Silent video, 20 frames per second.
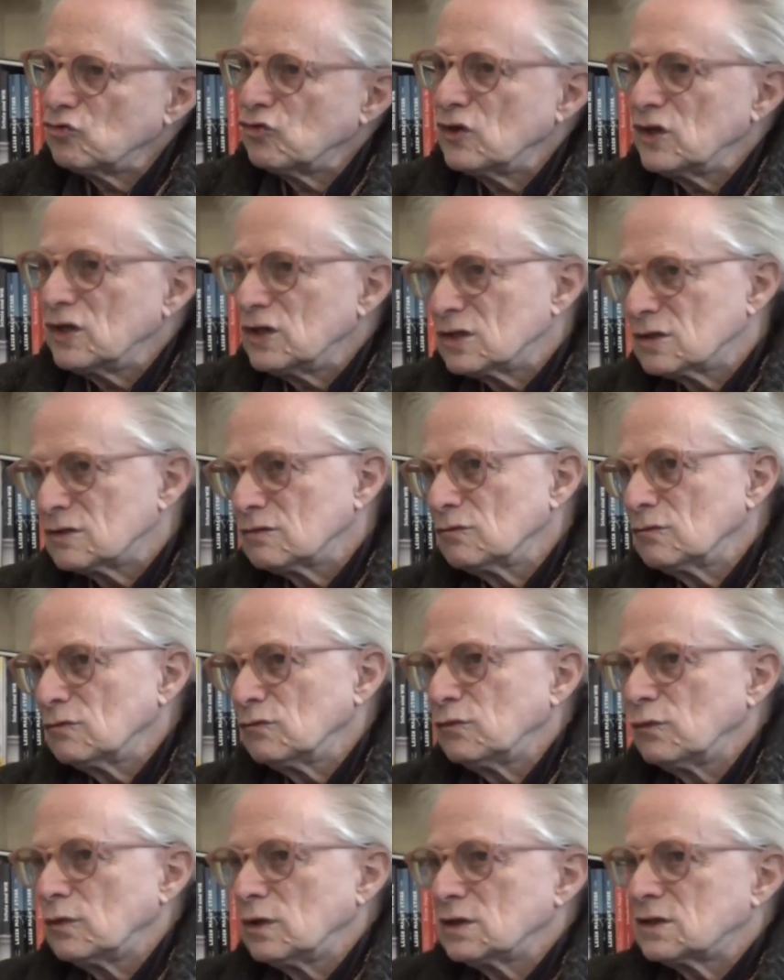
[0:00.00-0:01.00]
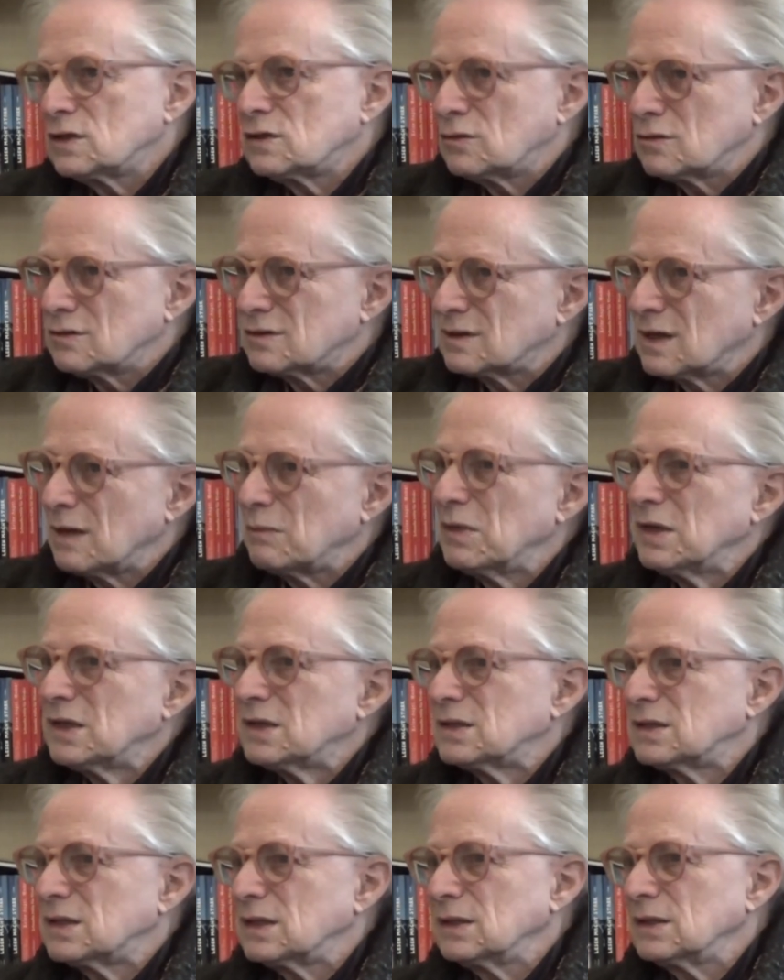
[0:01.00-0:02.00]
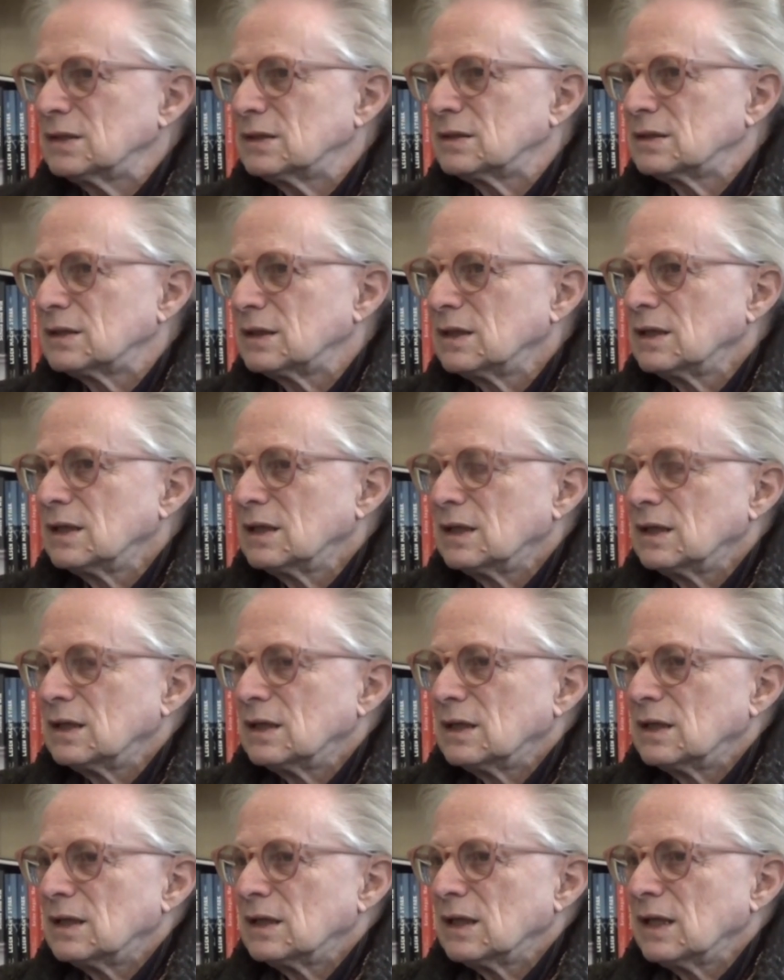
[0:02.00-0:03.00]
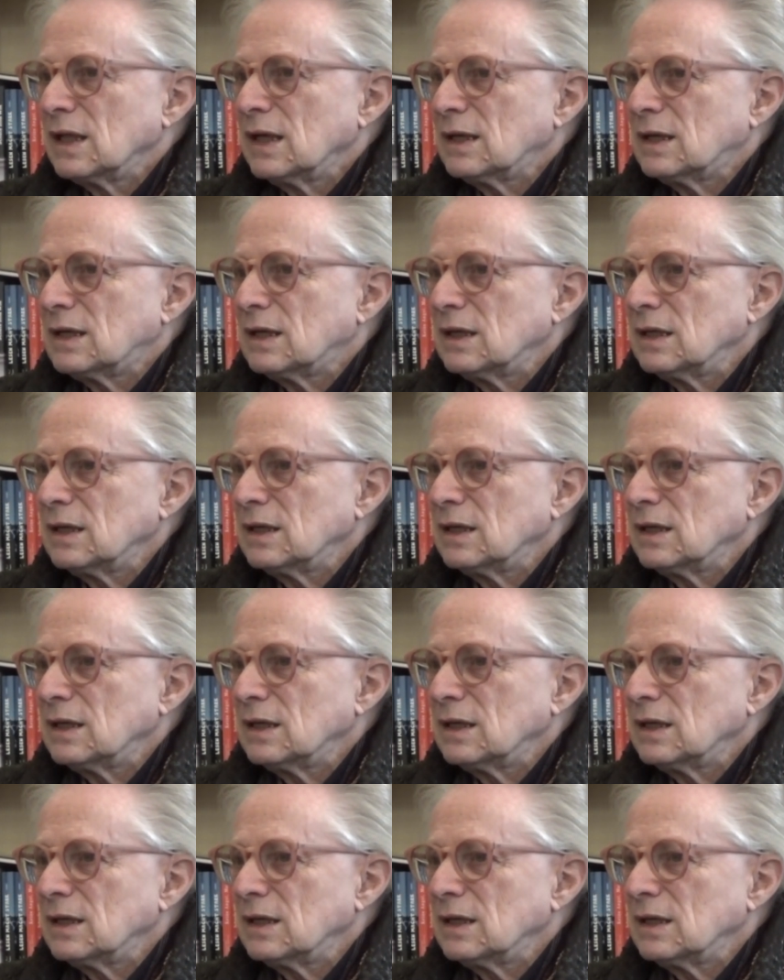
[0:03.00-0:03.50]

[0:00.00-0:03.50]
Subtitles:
reason was, to some extent, like